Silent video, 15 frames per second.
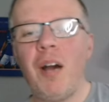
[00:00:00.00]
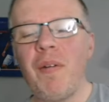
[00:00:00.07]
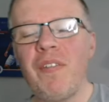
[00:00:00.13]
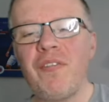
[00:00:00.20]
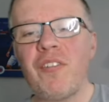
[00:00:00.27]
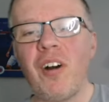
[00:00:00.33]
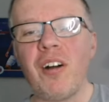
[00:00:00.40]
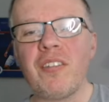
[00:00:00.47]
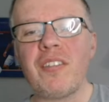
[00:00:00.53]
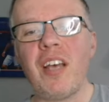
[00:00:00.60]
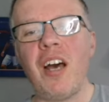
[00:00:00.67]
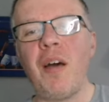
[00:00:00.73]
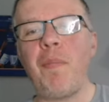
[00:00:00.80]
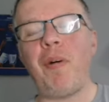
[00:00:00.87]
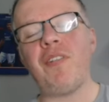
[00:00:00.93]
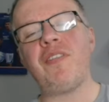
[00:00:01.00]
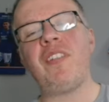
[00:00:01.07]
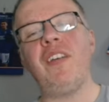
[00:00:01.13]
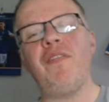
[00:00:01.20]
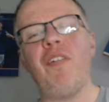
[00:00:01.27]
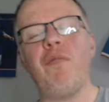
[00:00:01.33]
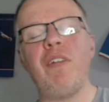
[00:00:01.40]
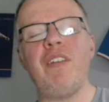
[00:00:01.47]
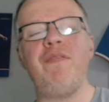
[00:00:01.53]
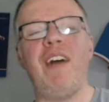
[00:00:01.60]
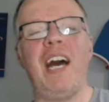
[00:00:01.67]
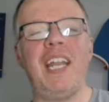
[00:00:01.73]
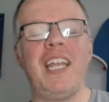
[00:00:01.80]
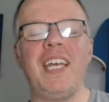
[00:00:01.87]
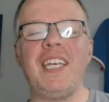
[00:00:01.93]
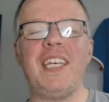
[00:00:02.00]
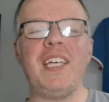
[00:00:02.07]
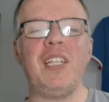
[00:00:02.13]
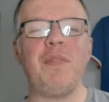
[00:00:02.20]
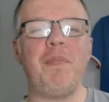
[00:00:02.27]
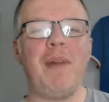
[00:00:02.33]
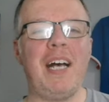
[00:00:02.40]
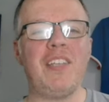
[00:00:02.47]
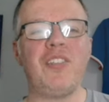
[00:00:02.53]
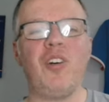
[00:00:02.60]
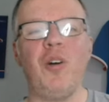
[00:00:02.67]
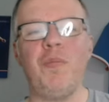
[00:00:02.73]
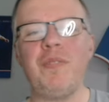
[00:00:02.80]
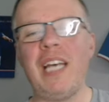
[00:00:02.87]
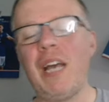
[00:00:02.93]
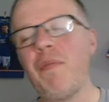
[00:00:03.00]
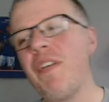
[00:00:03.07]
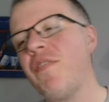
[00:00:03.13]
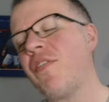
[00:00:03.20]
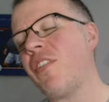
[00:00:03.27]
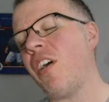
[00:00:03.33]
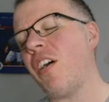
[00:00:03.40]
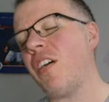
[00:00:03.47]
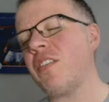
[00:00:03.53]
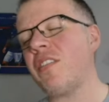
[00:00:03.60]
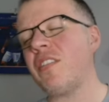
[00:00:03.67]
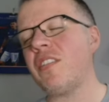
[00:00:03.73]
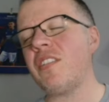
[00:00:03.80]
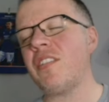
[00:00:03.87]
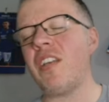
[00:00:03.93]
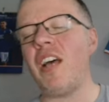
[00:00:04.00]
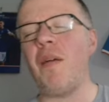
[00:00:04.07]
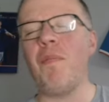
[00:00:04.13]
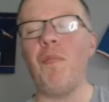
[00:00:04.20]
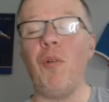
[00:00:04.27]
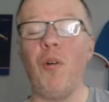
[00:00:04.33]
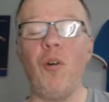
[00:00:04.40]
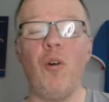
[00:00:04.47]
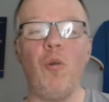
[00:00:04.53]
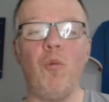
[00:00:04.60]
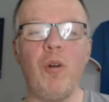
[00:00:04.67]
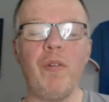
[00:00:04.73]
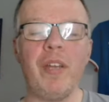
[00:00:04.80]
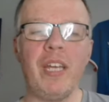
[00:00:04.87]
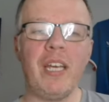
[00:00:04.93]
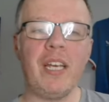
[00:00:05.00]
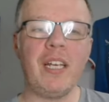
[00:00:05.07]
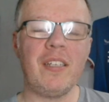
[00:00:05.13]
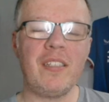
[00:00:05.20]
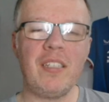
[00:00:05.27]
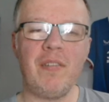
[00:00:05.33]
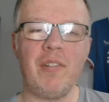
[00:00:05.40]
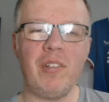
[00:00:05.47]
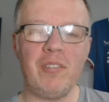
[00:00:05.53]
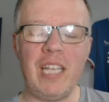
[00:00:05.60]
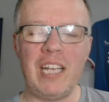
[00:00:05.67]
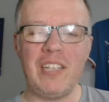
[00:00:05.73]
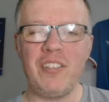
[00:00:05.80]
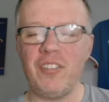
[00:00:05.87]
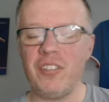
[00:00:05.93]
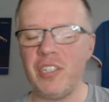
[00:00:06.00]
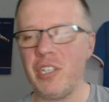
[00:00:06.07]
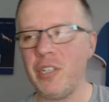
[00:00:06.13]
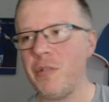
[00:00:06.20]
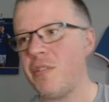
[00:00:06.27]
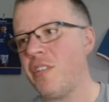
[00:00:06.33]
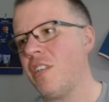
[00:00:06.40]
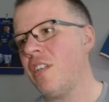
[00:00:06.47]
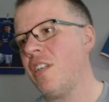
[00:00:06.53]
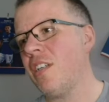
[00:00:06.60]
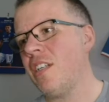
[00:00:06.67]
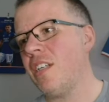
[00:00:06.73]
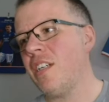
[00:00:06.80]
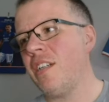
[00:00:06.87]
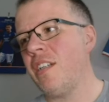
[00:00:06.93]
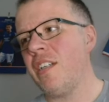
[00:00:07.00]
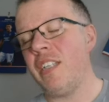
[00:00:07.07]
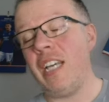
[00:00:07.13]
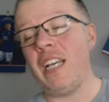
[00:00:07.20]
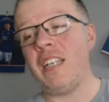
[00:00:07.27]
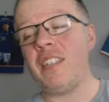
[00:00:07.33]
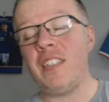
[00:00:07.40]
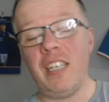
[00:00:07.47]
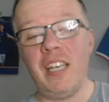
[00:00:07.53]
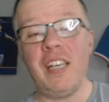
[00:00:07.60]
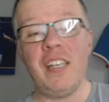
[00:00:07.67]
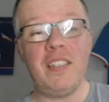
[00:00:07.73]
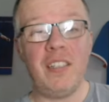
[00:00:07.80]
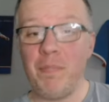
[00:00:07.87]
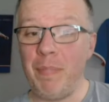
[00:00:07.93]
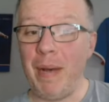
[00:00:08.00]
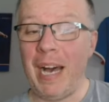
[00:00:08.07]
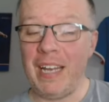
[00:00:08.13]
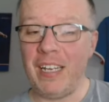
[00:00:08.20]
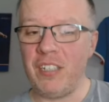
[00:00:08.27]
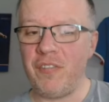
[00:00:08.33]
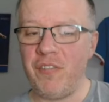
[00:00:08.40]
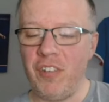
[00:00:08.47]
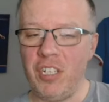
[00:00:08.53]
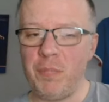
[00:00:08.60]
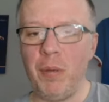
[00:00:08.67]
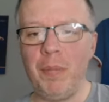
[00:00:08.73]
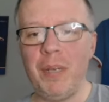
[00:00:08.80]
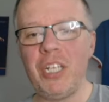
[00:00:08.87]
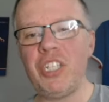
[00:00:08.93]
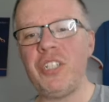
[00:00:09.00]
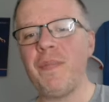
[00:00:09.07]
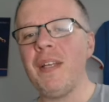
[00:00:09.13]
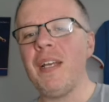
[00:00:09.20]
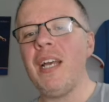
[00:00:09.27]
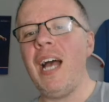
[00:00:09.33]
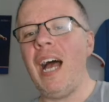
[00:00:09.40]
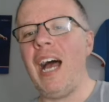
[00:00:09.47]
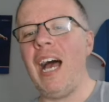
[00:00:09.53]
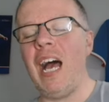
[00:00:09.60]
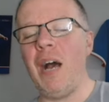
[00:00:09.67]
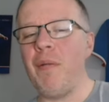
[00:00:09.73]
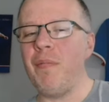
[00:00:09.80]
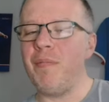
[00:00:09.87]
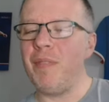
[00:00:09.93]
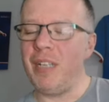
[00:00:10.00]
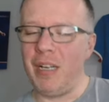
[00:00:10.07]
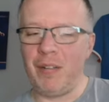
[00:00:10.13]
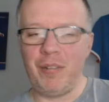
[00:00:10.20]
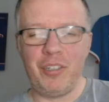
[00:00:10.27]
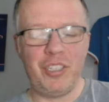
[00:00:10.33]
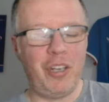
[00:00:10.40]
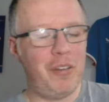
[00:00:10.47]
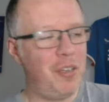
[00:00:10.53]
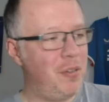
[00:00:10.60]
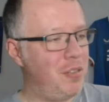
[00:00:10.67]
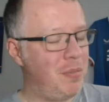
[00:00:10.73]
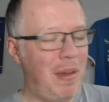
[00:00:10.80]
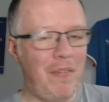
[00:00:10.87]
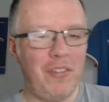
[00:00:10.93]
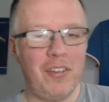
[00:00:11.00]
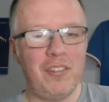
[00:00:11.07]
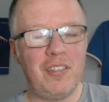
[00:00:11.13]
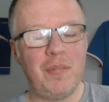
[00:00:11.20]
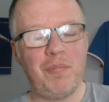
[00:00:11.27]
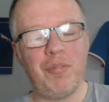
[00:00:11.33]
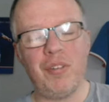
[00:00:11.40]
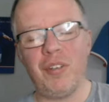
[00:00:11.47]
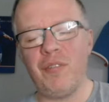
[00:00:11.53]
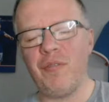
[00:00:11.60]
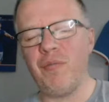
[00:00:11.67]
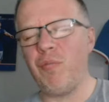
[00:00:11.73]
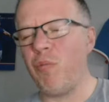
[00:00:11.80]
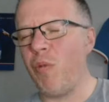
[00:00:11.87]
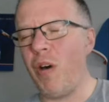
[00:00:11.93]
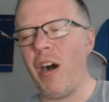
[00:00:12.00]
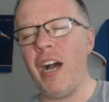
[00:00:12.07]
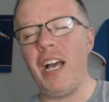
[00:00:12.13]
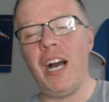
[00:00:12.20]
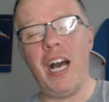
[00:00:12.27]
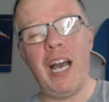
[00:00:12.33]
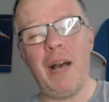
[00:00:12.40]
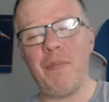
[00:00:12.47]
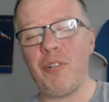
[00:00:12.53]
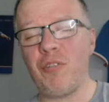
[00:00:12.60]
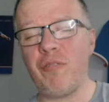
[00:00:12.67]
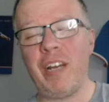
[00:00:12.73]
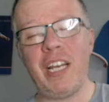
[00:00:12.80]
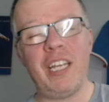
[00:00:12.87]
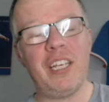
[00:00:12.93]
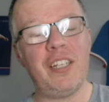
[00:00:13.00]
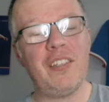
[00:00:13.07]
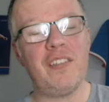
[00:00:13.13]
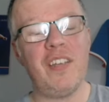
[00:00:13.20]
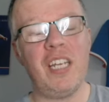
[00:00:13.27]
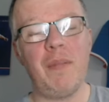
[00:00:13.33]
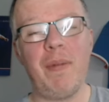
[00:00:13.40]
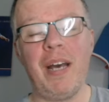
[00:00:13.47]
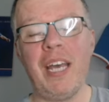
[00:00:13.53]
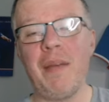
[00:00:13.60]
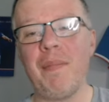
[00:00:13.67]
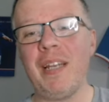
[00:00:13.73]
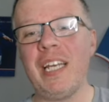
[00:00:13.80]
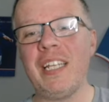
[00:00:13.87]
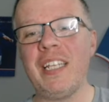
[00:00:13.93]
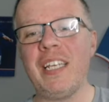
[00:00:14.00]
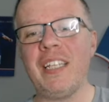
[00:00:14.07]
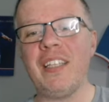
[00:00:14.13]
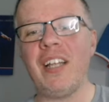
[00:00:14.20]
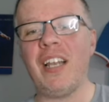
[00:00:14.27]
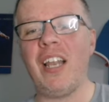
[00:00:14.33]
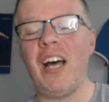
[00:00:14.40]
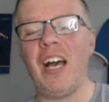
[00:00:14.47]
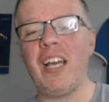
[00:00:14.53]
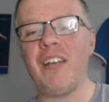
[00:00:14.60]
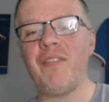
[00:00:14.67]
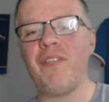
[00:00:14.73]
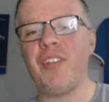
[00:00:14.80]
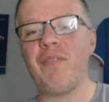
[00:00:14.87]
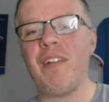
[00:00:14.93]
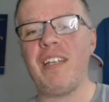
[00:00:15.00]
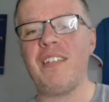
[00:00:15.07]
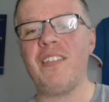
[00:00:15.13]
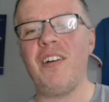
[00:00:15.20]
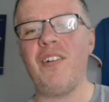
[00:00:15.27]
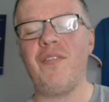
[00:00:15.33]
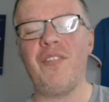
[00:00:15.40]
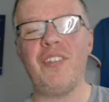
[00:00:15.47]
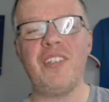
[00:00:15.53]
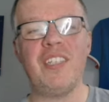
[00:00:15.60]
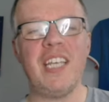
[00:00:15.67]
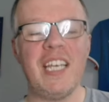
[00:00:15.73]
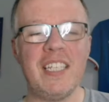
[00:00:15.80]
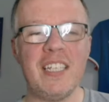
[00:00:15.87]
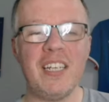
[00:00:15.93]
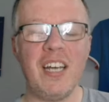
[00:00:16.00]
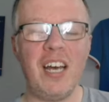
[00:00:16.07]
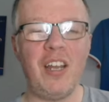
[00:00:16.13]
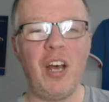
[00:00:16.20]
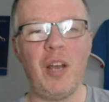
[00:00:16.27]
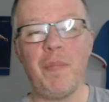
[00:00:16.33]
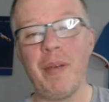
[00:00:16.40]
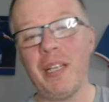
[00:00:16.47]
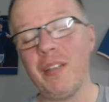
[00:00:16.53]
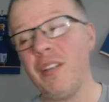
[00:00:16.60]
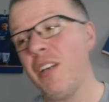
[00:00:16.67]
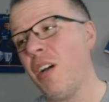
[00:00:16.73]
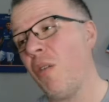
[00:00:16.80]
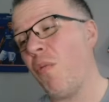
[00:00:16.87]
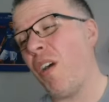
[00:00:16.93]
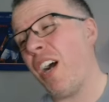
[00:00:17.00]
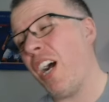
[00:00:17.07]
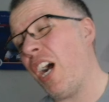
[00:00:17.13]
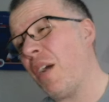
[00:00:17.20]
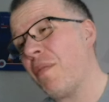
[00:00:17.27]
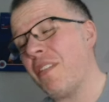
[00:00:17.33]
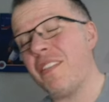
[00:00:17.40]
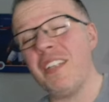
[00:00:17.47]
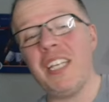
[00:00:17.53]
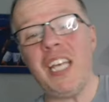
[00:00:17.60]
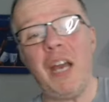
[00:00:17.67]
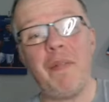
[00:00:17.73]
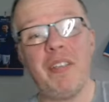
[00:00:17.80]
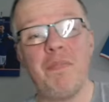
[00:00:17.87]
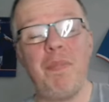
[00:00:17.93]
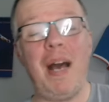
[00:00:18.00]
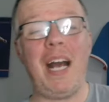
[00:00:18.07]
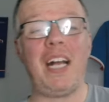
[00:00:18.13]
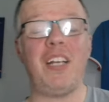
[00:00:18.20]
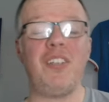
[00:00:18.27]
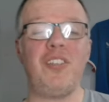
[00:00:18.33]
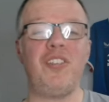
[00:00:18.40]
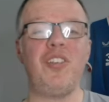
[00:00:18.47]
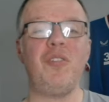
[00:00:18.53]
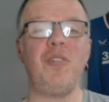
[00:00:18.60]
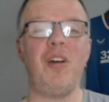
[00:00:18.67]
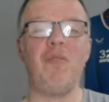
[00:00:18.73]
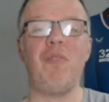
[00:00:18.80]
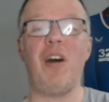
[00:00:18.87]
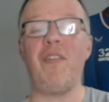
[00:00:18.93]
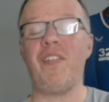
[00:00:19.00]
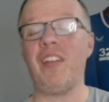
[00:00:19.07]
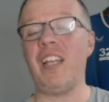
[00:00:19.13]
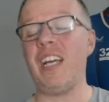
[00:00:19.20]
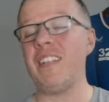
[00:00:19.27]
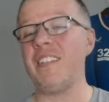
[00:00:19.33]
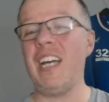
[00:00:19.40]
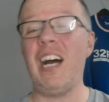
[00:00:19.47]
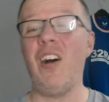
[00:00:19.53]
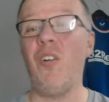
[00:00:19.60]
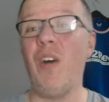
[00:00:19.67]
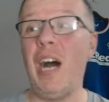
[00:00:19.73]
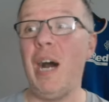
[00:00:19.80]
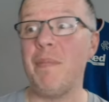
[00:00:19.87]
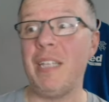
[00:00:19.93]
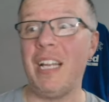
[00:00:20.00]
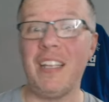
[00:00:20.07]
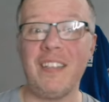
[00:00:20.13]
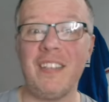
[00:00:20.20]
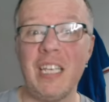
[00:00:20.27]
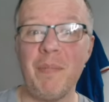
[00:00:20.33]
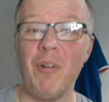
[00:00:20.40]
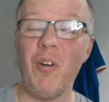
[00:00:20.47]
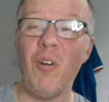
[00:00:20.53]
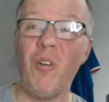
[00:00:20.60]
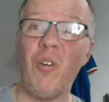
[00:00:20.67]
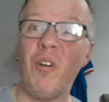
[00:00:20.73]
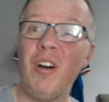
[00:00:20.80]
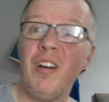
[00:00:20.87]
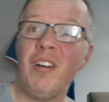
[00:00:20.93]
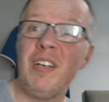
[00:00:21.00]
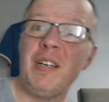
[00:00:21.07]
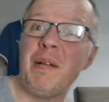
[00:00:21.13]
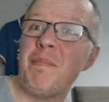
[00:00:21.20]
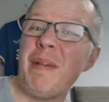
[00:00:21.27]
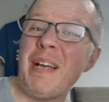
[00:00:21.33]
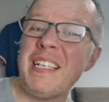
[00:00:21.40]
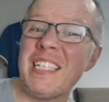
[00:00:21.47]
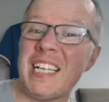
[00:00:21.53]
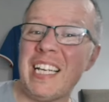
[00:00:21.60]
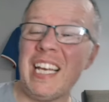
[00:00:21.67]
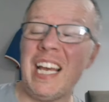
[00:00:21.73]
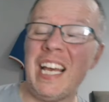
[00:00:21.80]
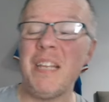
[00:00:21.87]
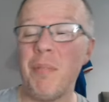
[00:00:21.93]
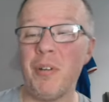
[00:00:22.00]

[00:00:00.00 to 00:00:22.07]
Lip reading: We've got a positive Ridvan Yilmaz update. We've got more worrying Cyriel Dessers news. Yes, he is as bad as first published. And I'm going to show you some evidence to prove why I am greatly concerned about him leading the line for the rest of the season, and hoping, and why I hope that Danilo is back sooner rather than later. Oh, Abdallah Sima, or basically,